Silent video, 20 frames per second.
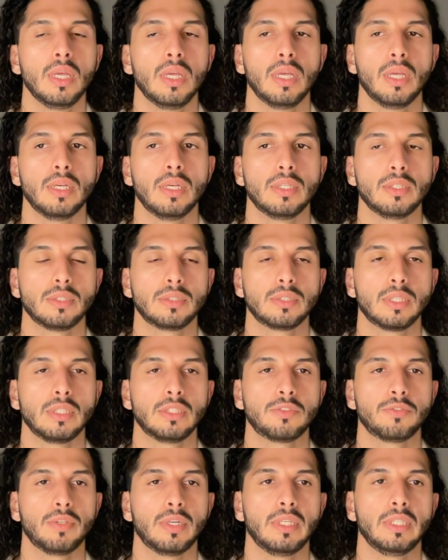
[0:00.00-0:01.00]
It's
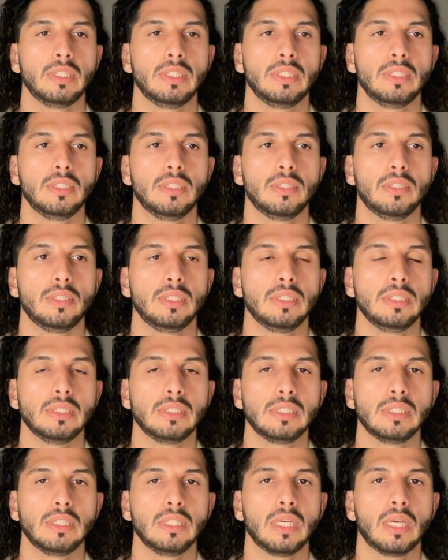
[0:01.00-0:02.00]
very
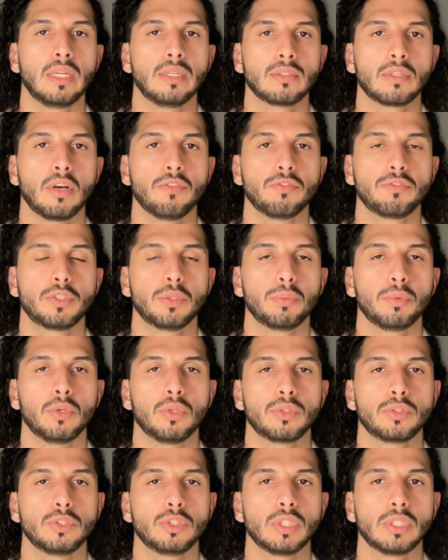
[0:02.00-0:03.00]
easy and comfortable
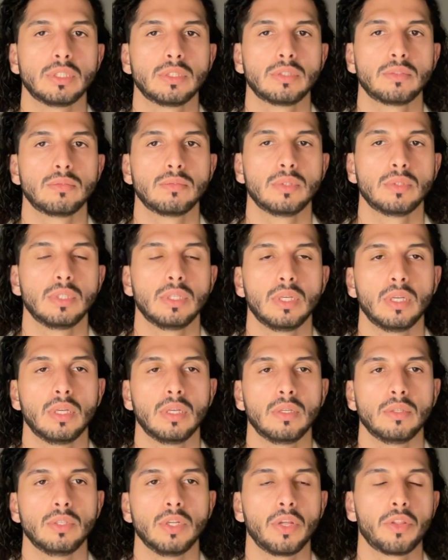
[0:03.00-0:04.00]
to just
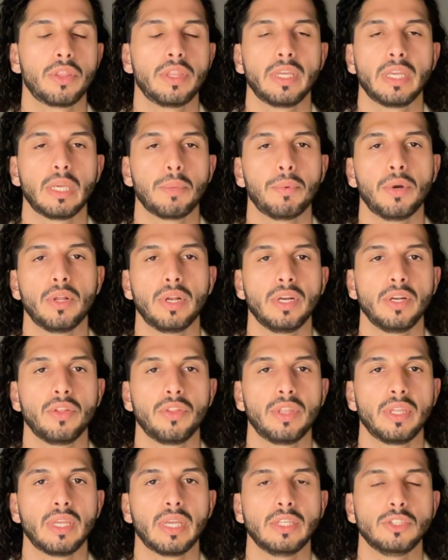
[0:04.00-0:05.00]
not think about
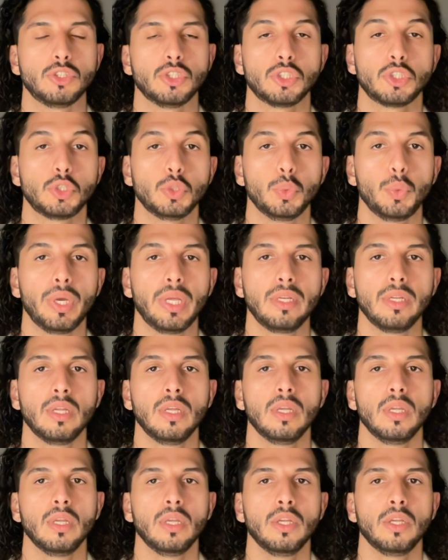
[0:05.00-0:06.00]
anything and just do it,
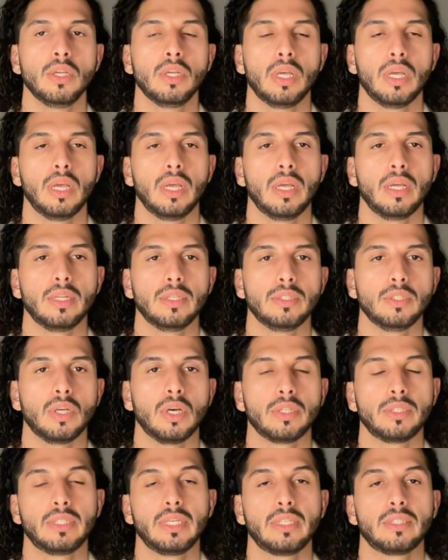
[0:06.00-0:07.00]
and
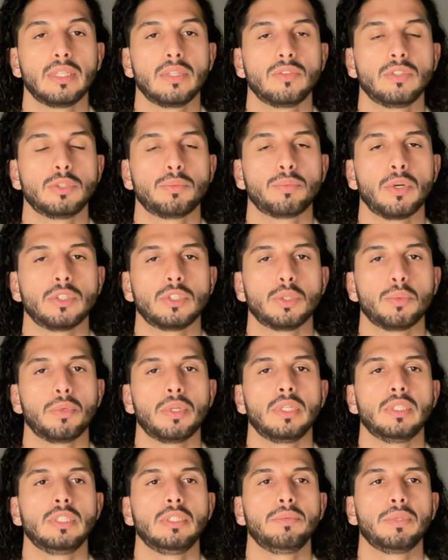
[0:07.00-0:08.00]
not take the
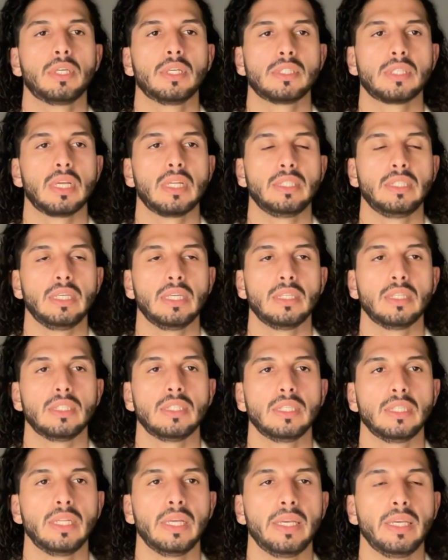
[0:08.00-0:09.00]
responsibility, because at the end of
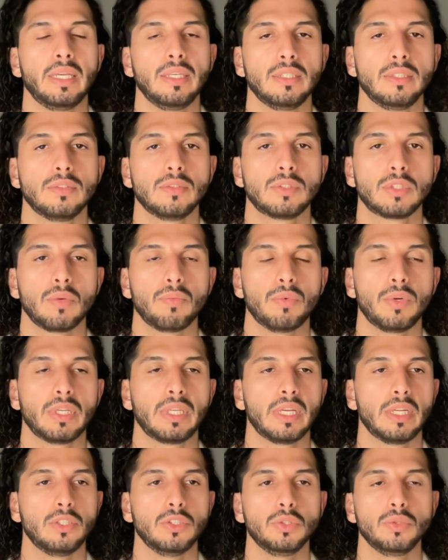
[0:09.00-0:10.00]
the day, someone
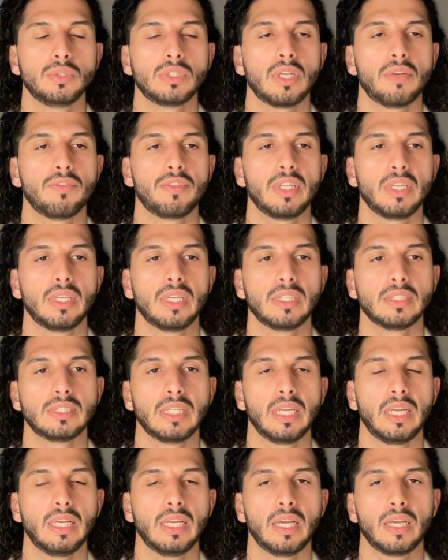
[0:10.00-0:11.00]
can do something and
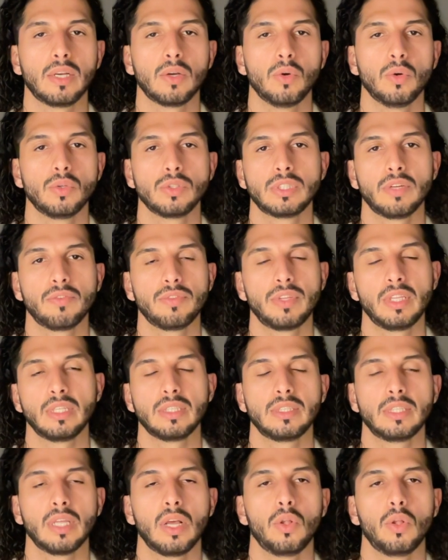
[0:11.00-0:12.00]
say like, oh, something
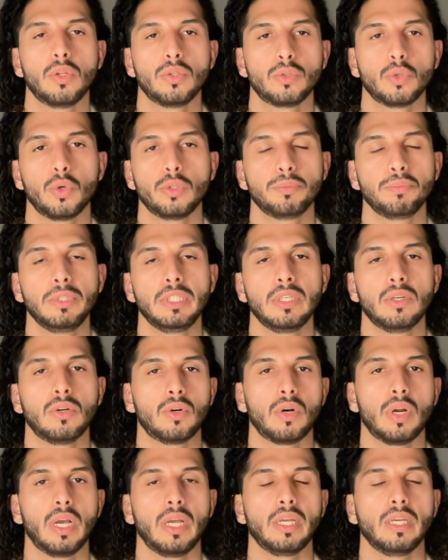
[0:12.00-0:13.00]
told me,
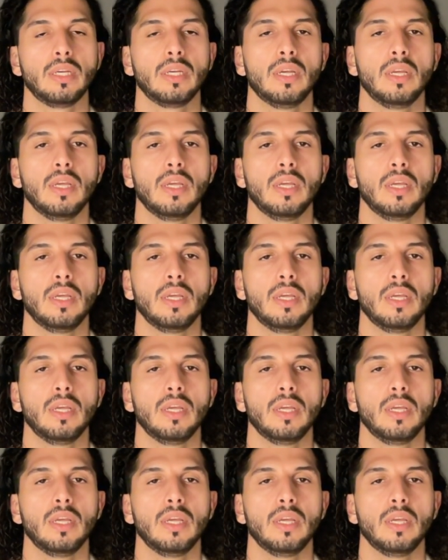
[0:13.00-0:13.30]
or I